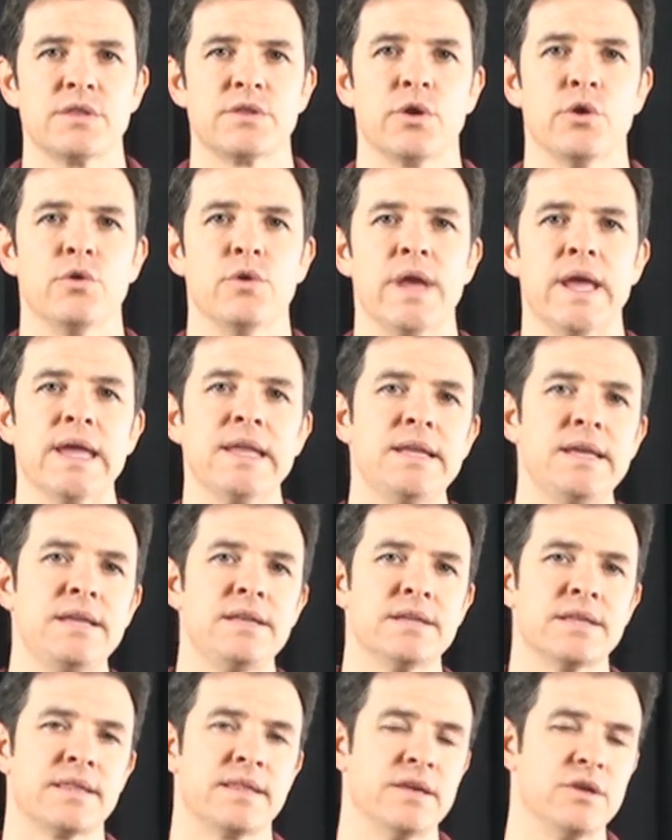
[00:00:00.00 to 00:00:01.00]
So any
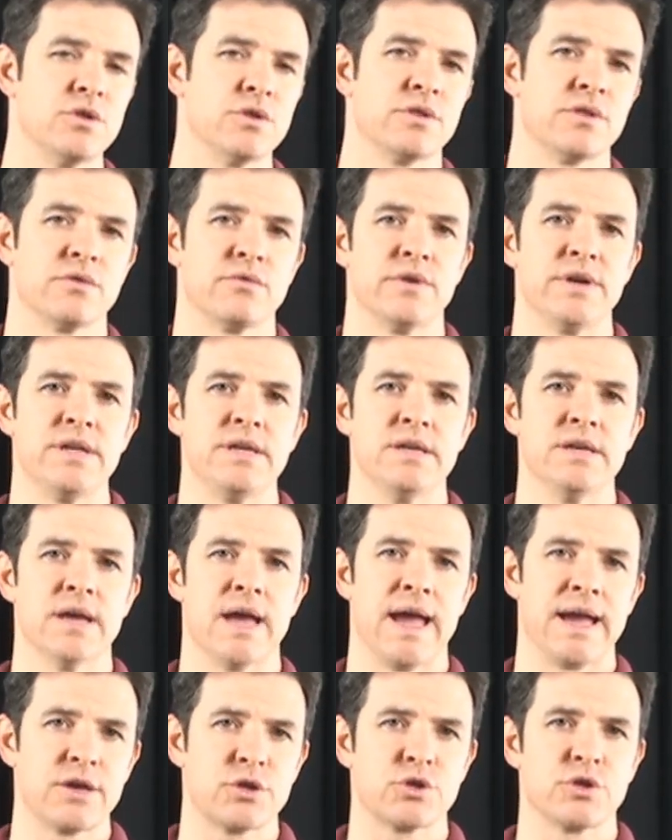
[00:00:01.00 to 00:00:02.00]
decisions or
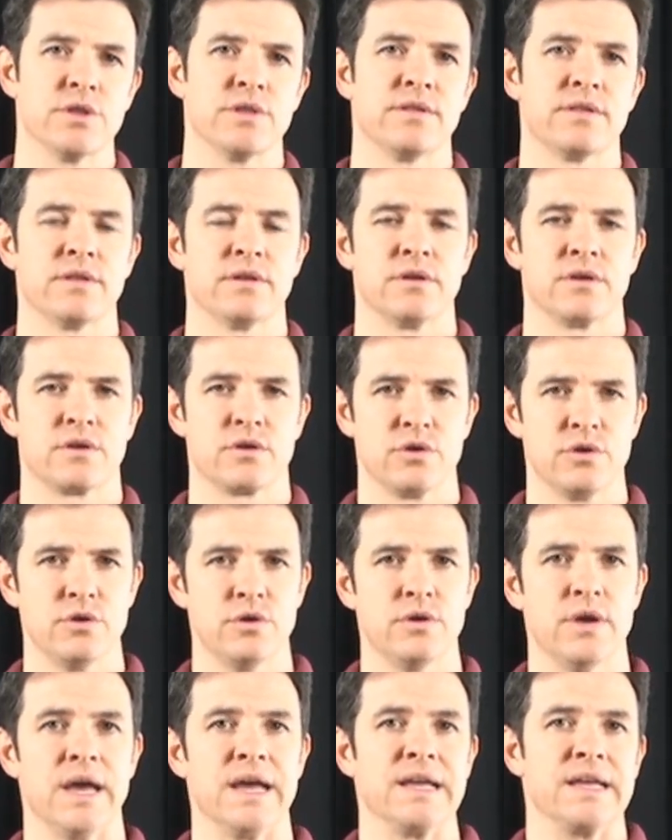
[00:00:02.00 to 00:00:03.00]
any actions that
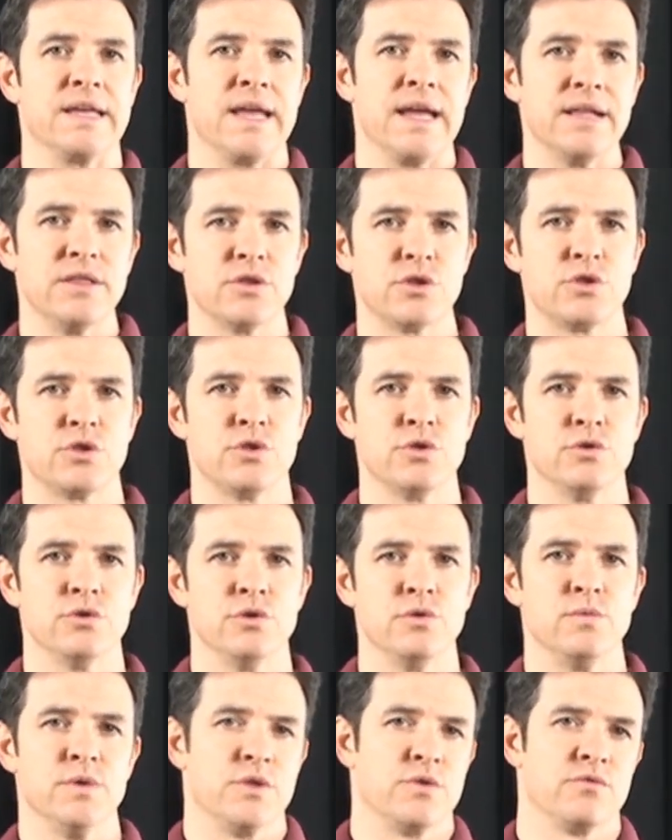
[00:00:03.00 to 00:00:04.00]
occur against
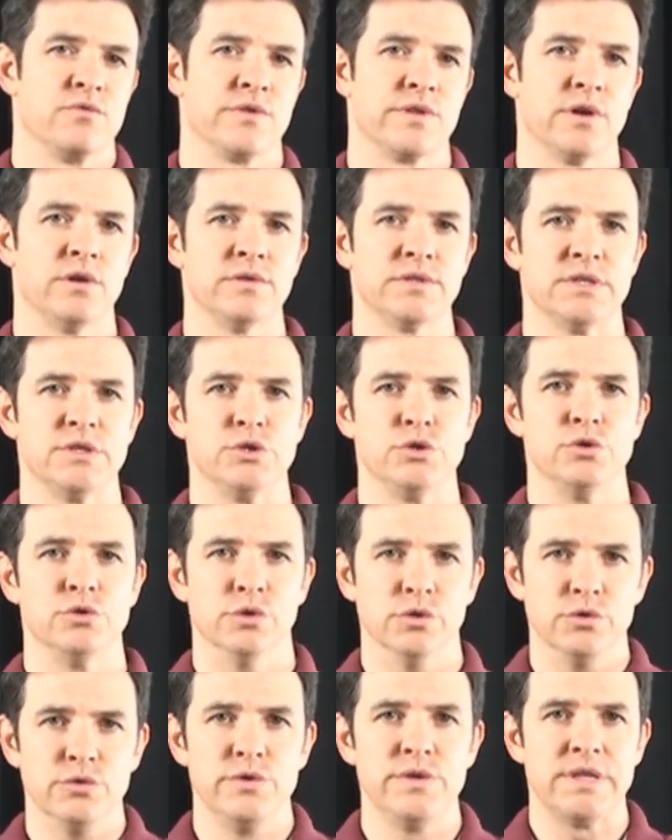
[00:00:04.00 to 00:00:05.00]
you, which result in
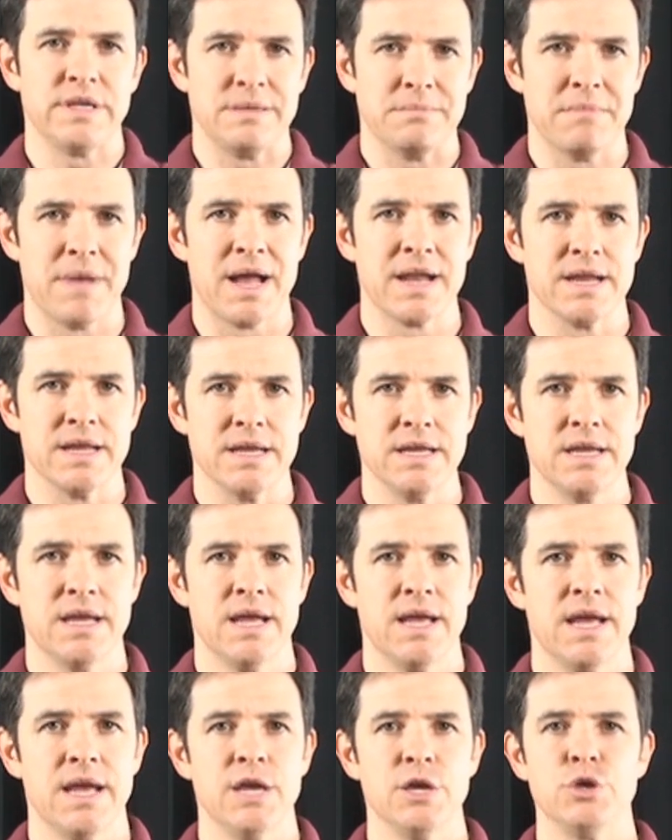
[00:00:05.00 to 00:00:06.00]
you losing money,
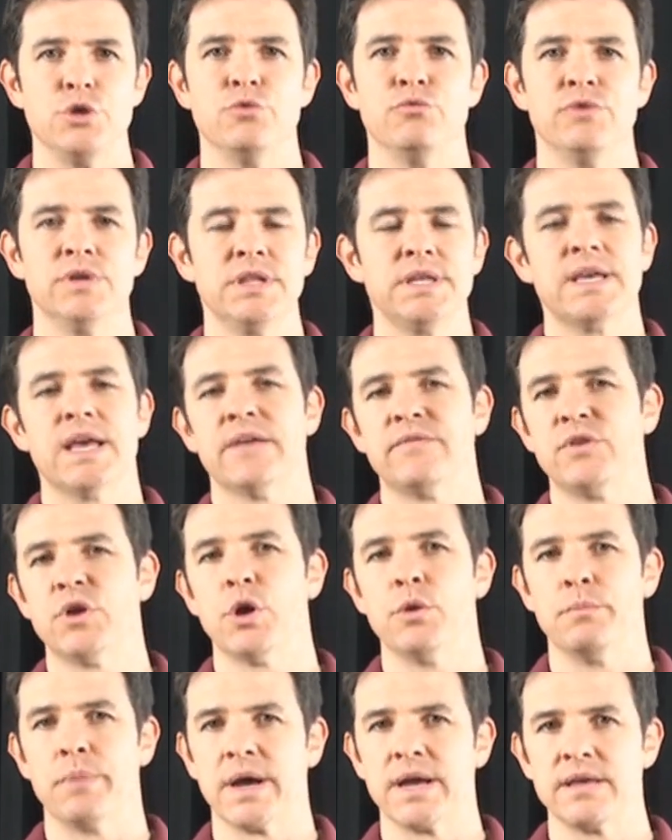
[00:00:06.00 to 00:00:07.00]
you really have
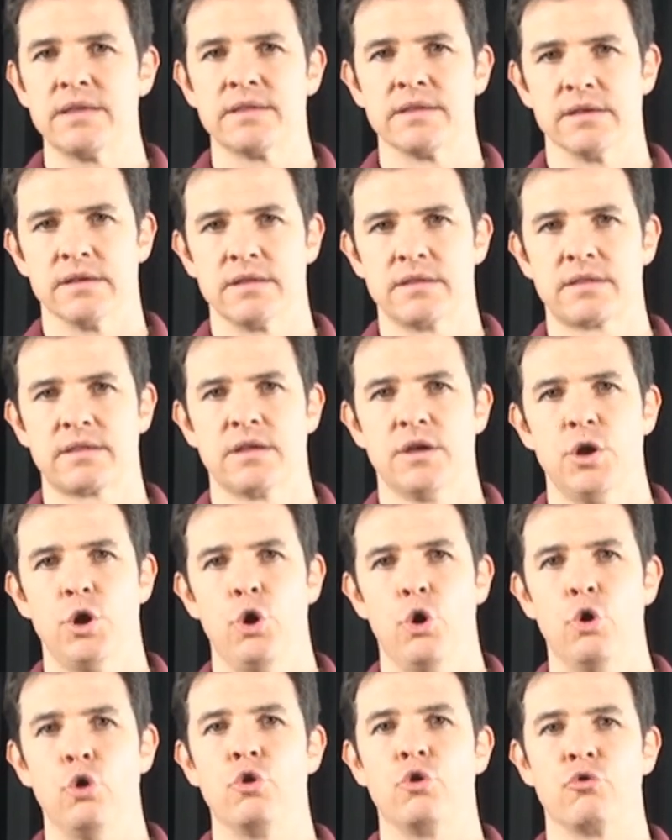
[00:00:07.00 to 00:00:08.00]
no basis
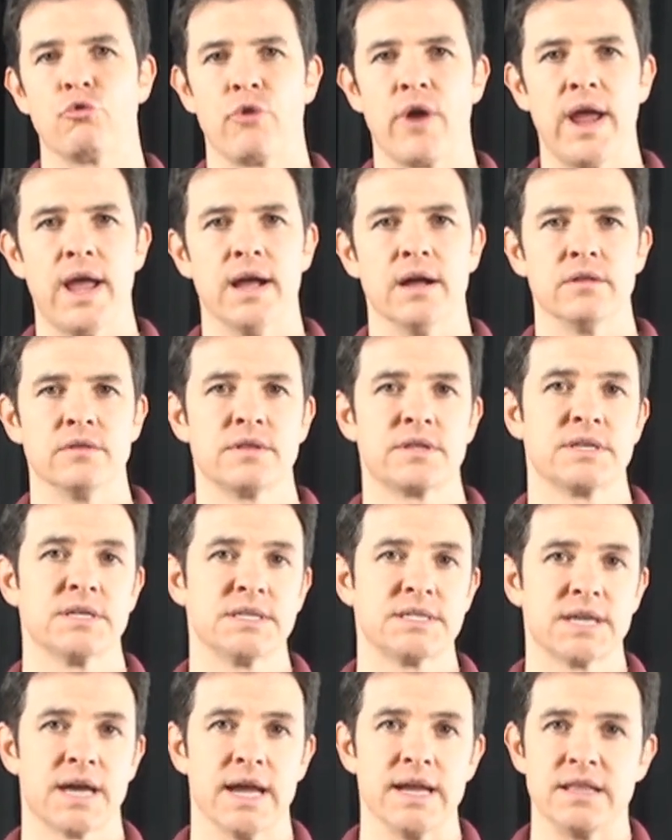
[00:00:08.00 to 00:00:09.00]
or grounds
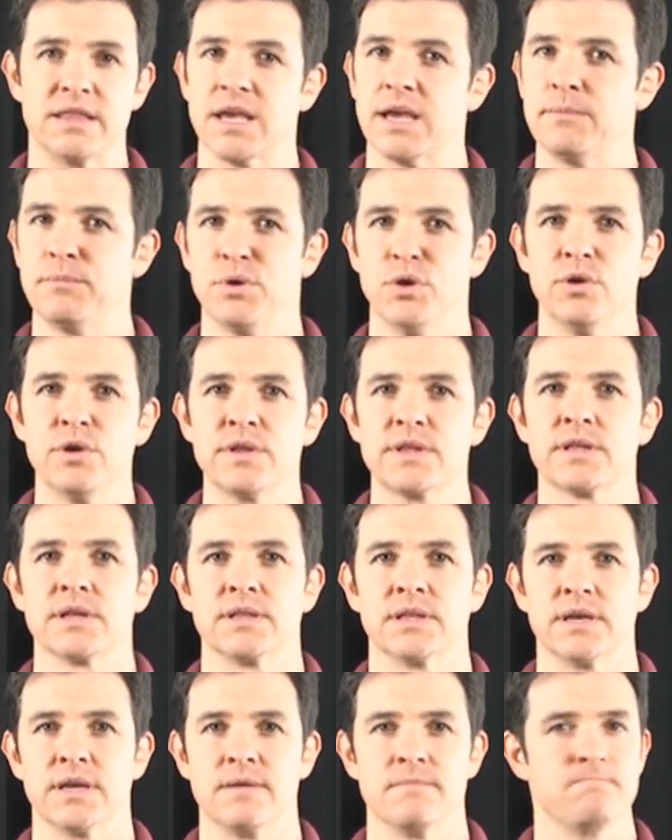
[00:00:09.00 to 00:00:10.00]
to take that
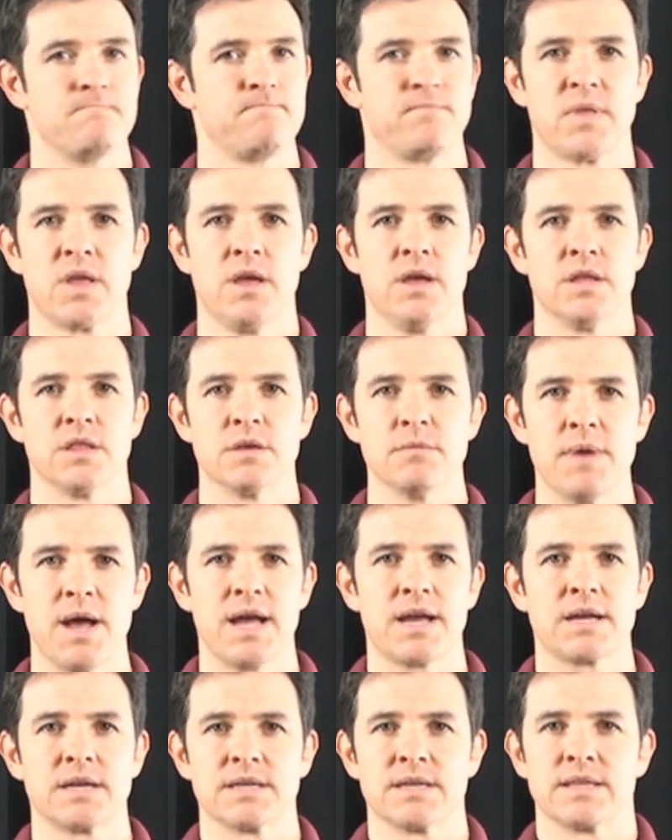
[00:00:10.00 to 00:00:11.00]
personally. The
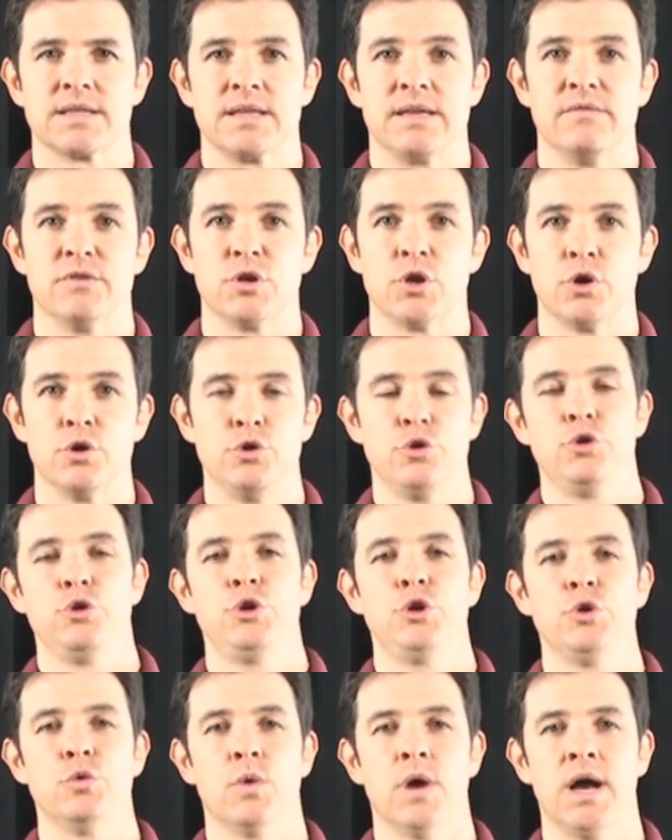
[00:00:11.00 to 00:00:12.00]
market doesn't even know who
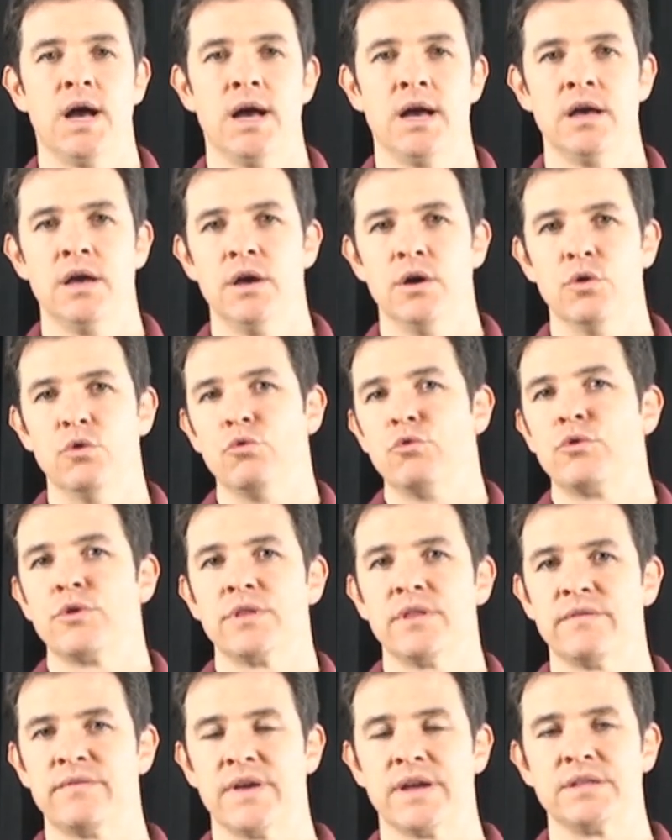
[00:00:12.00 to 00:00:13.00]
you are or
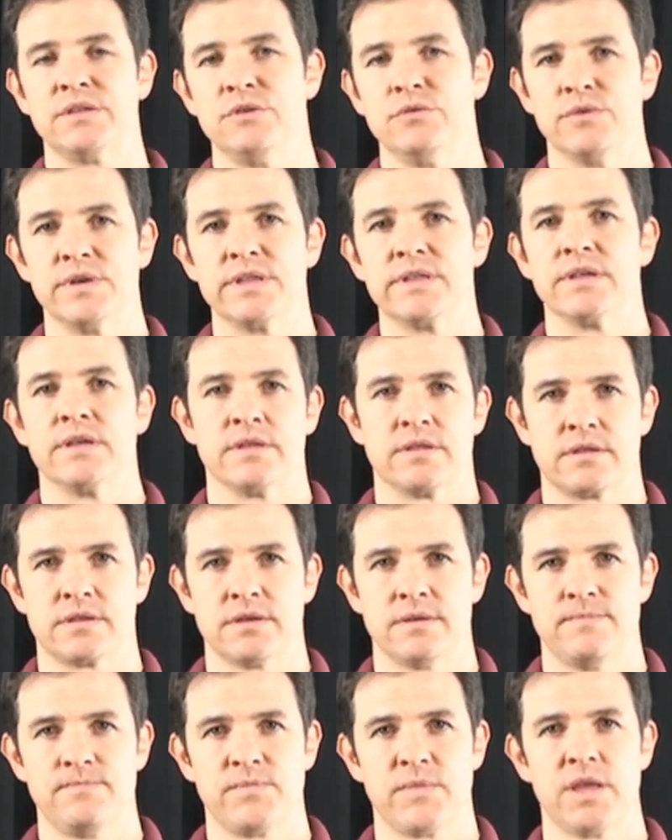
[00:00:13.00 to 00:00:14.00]
in the fact you
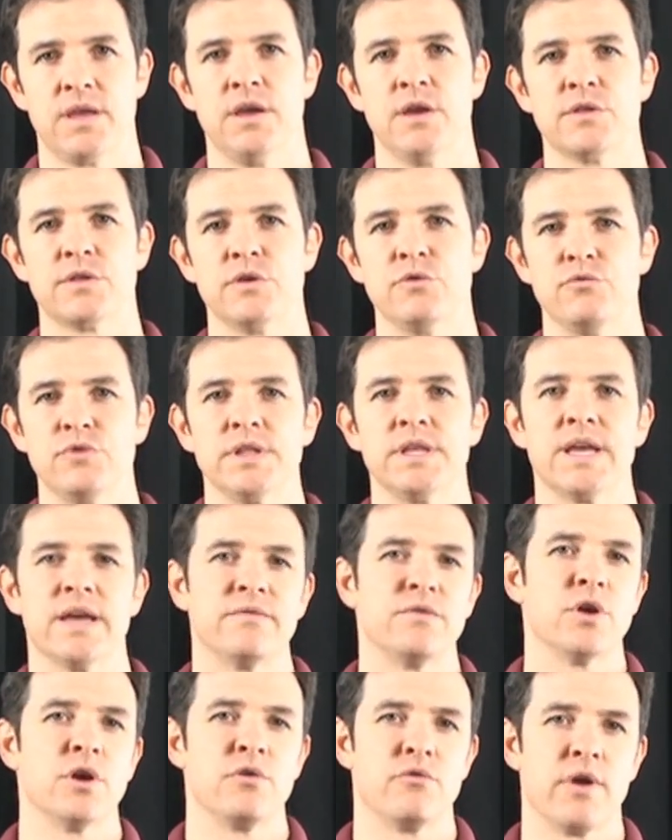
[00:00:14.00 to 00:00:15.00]
exist. So you really
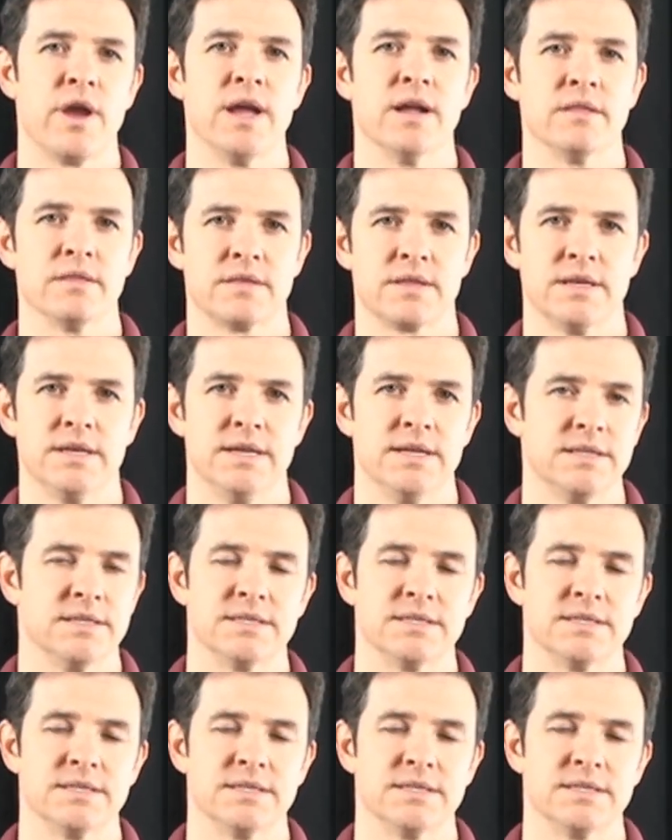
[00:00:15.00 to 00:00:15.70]
have no grounds